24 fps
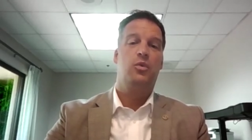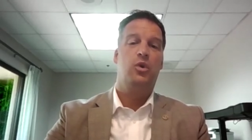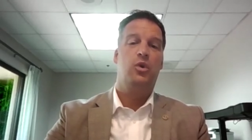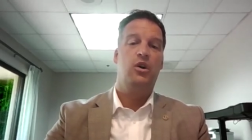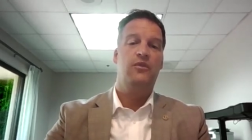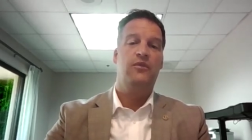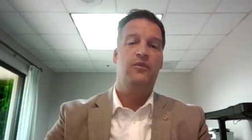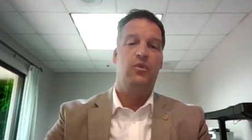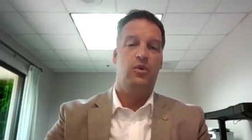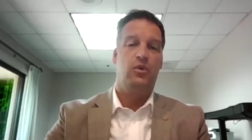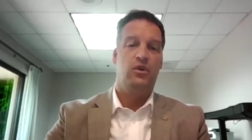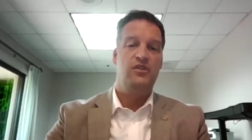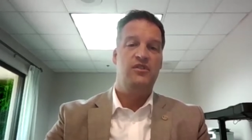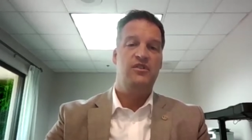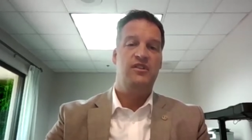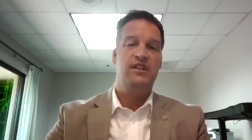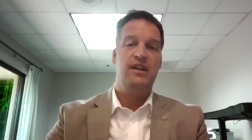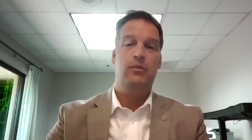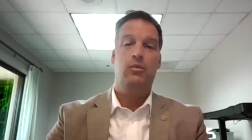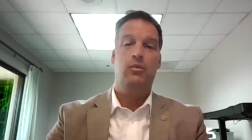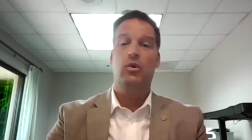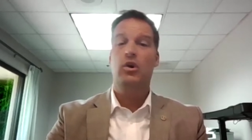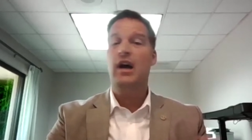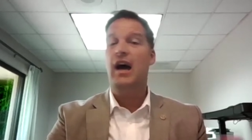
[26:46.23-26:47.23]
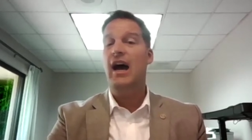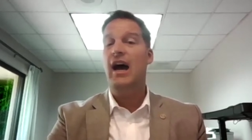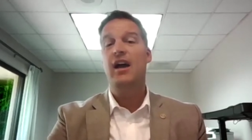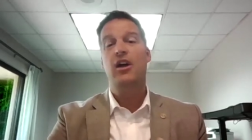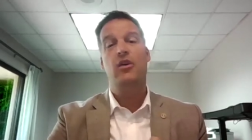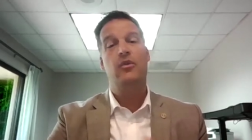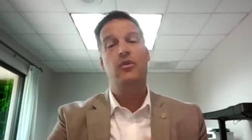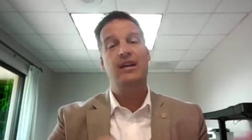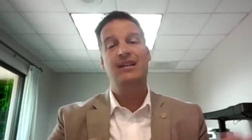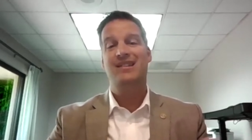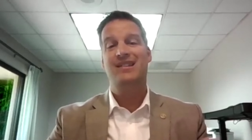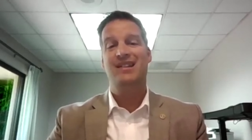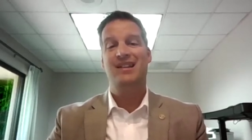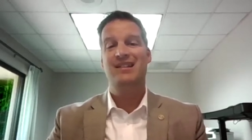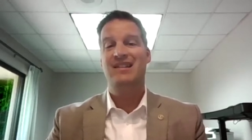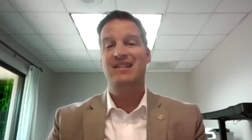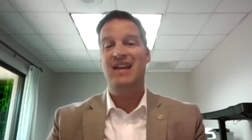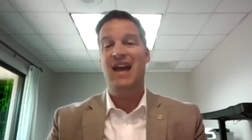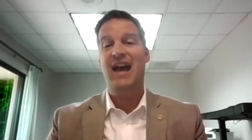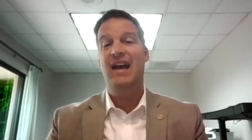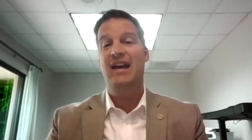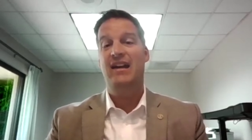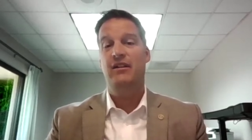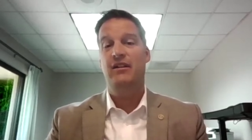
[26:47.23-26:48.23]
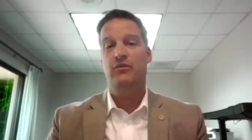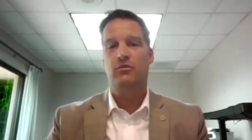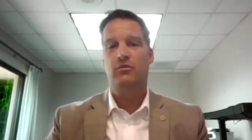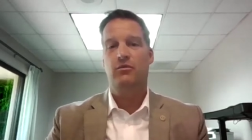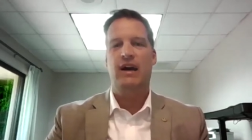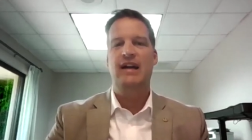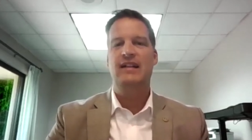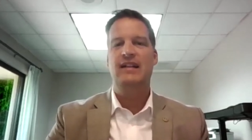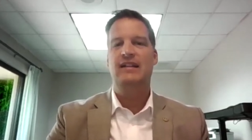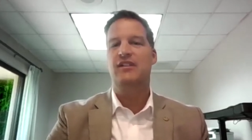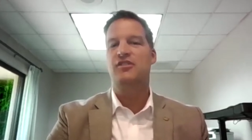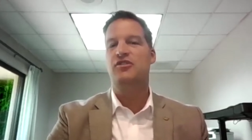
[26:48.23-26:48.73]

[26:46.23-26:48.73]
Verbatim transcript: workforce that we're hiring today, right?